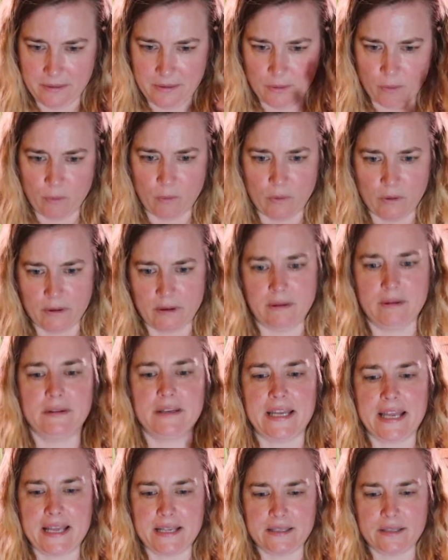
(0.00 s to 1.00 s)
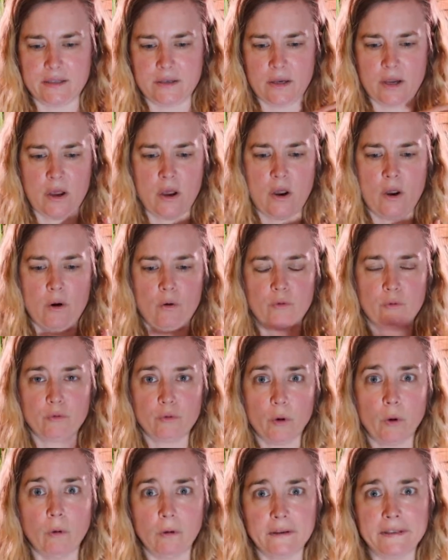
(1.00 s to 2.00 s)
the world has
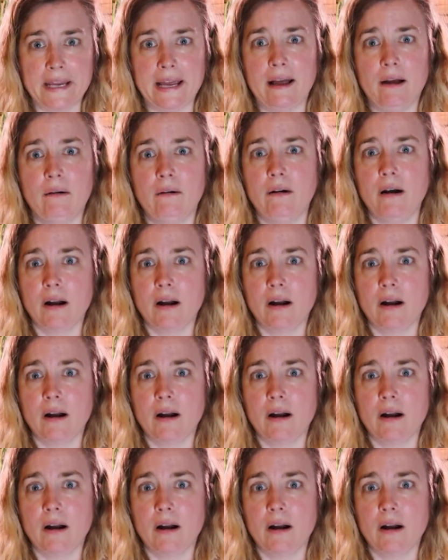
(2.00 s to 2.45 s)
rolled out